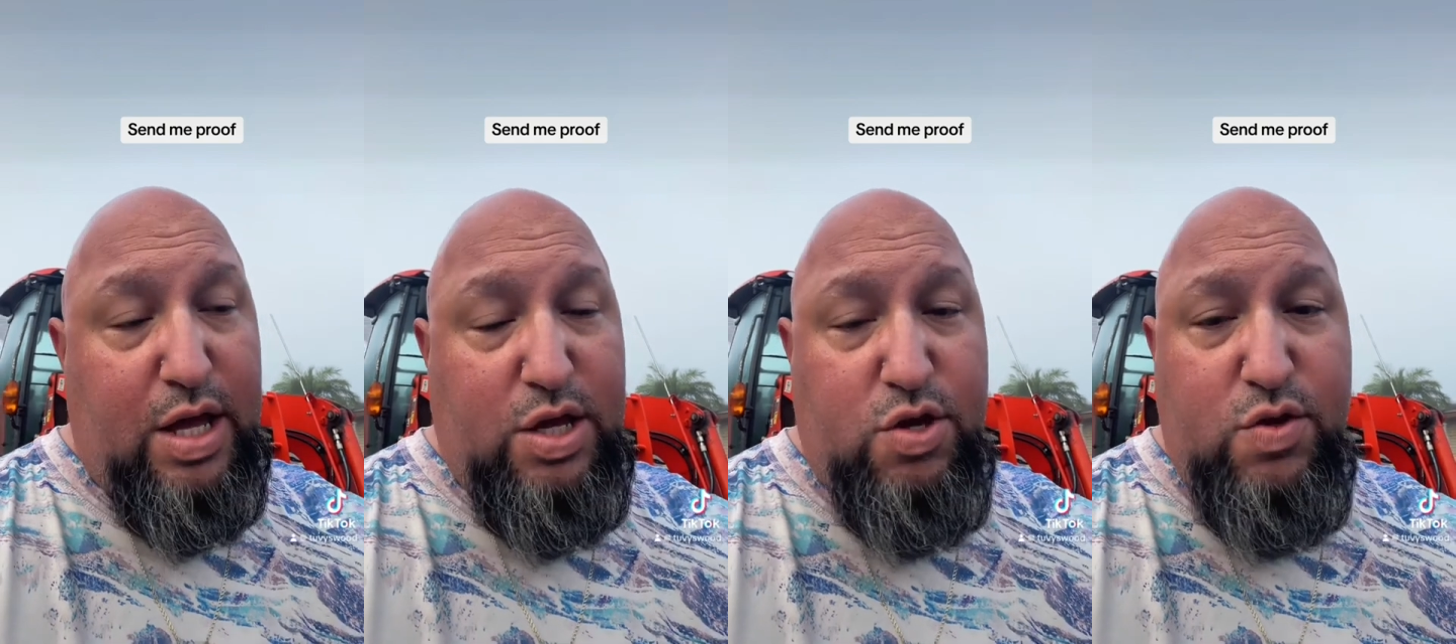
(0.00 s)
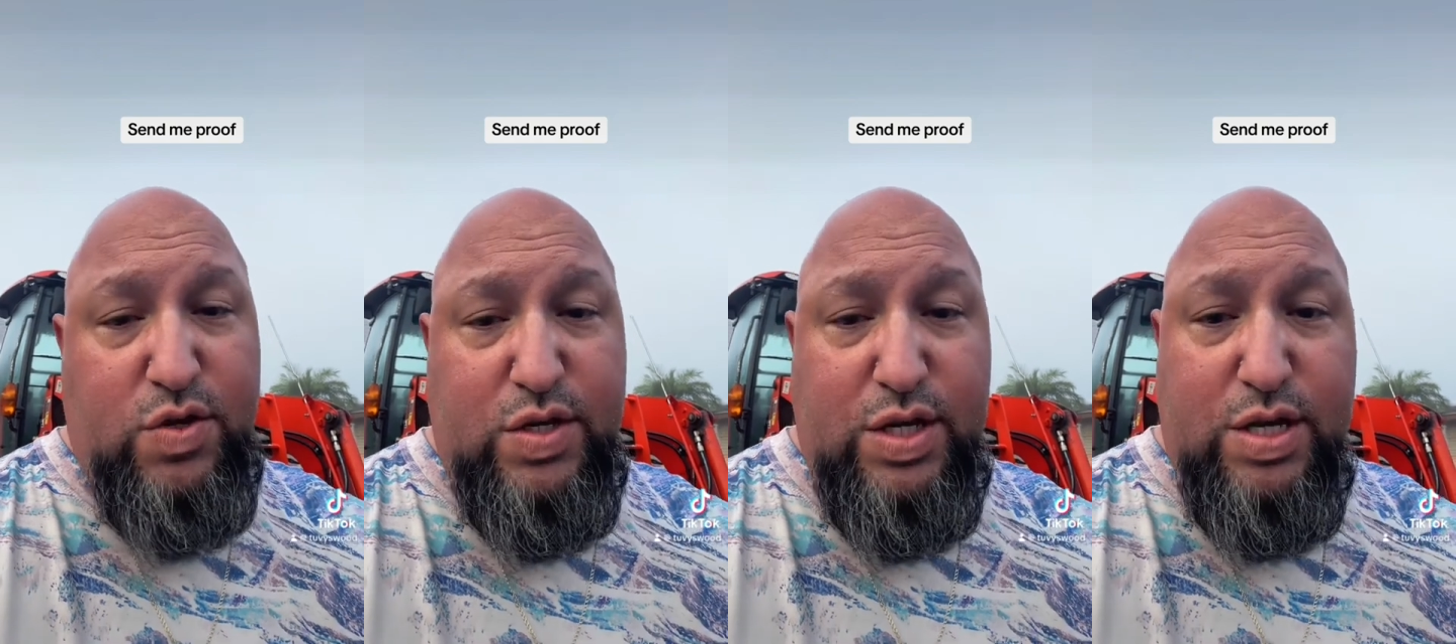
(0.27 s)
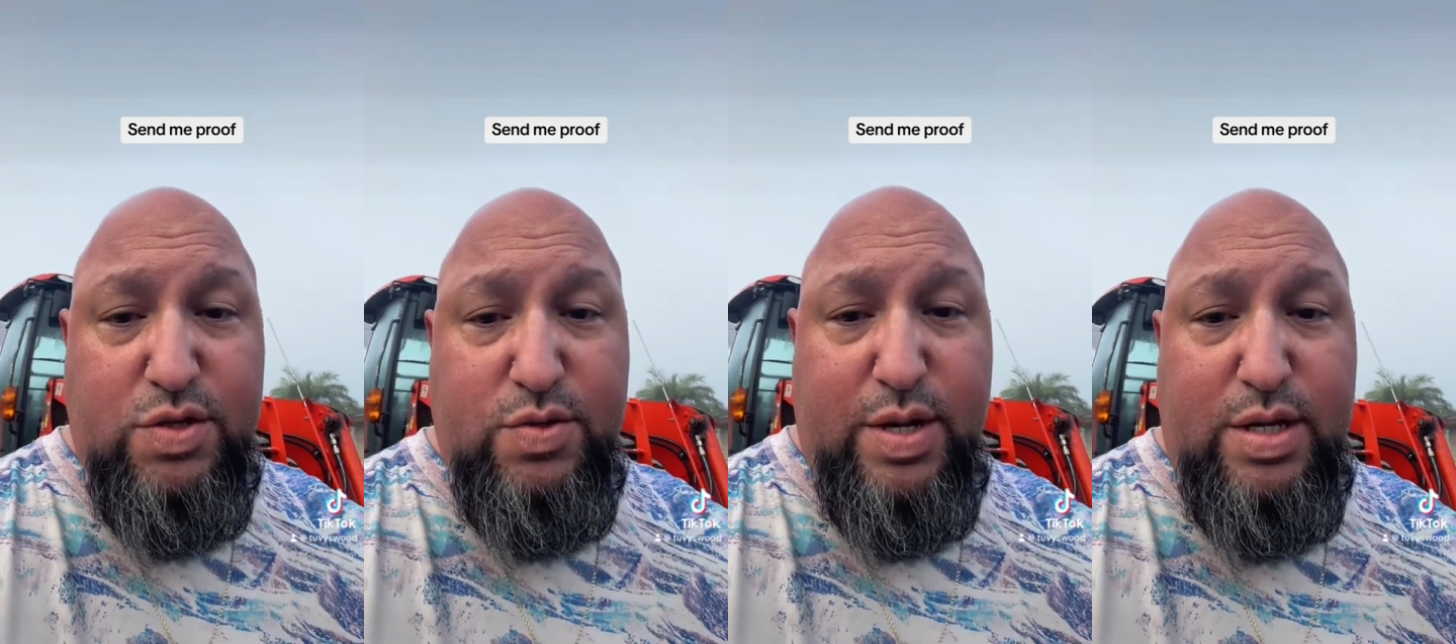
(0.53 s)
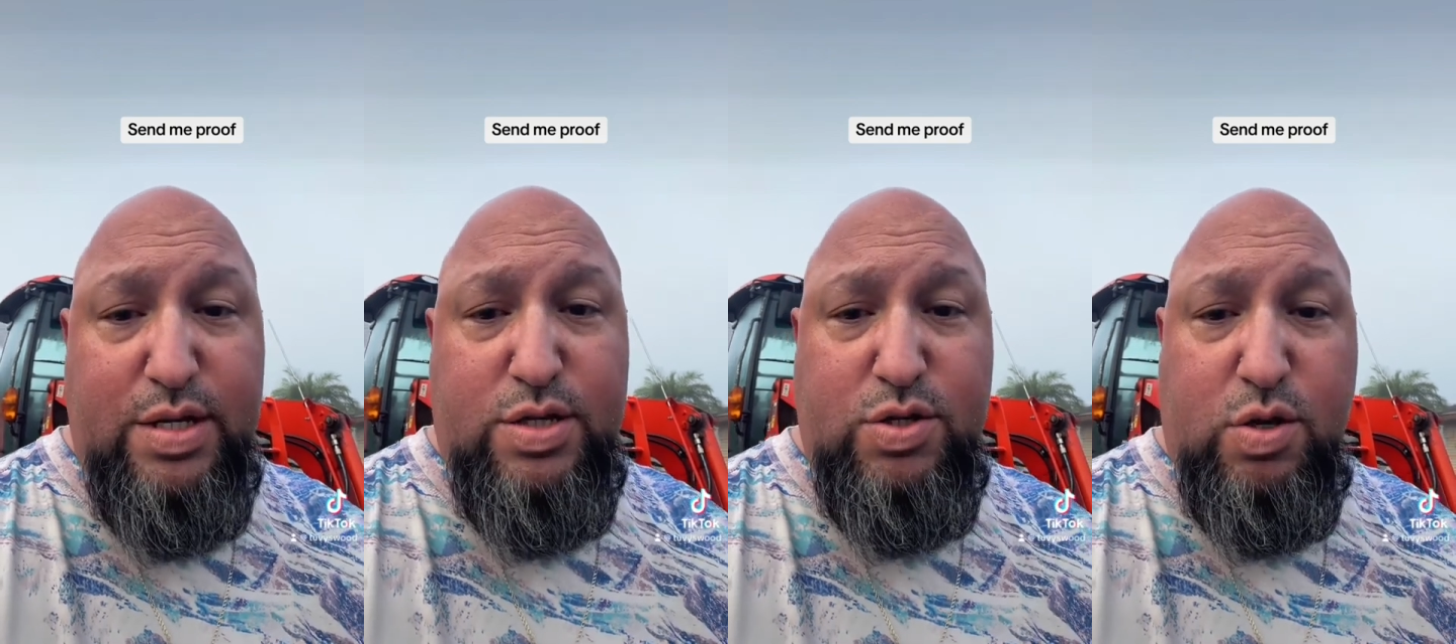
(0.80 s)
you see
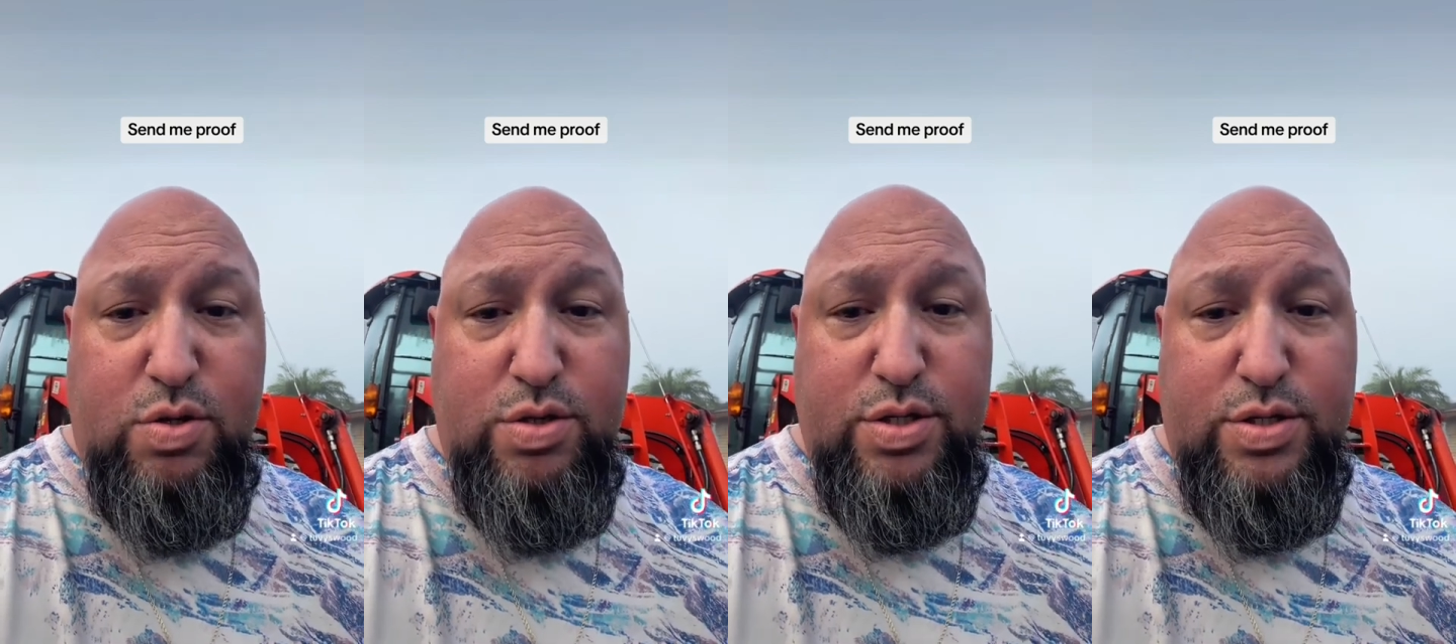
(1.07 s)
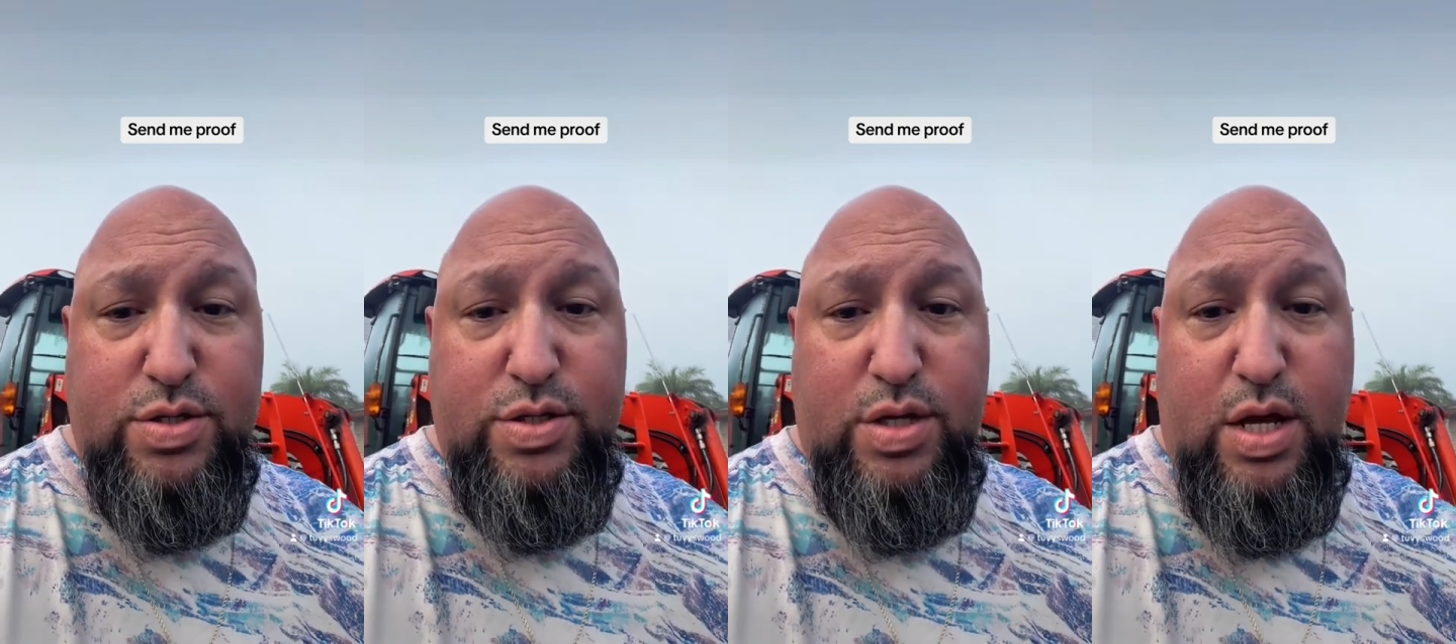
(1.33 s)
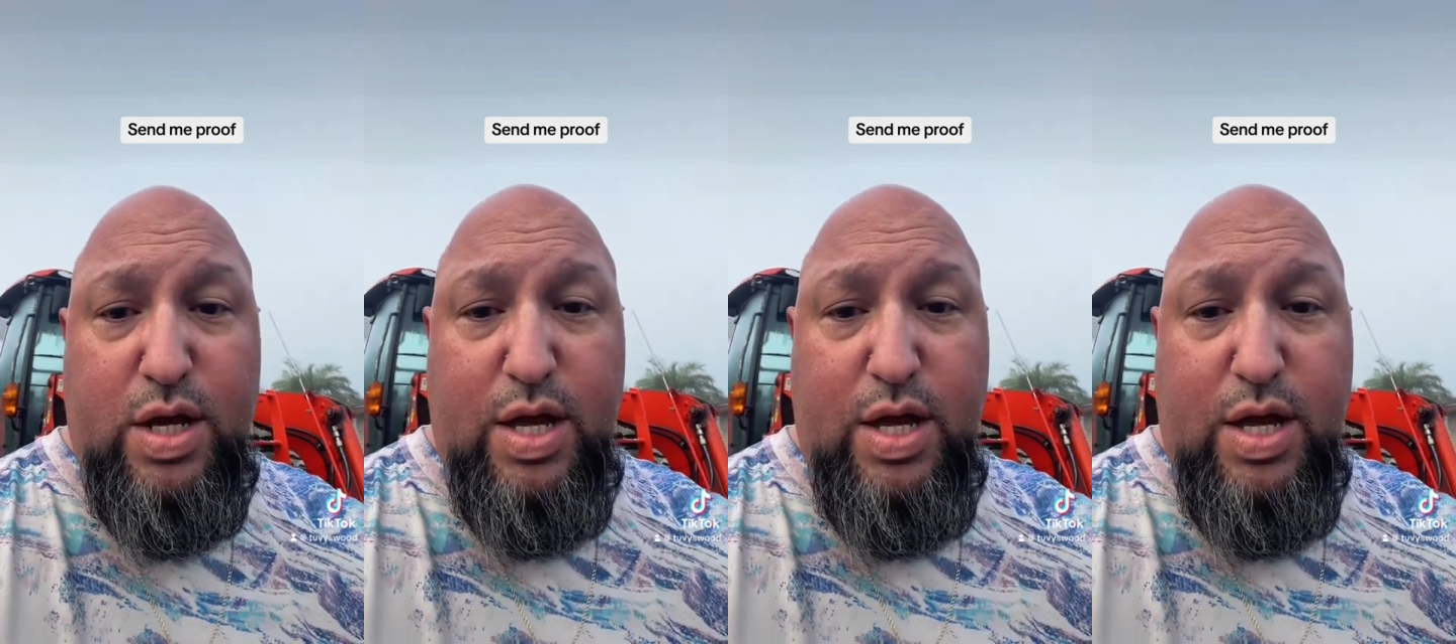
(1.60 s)
Israeli soldiers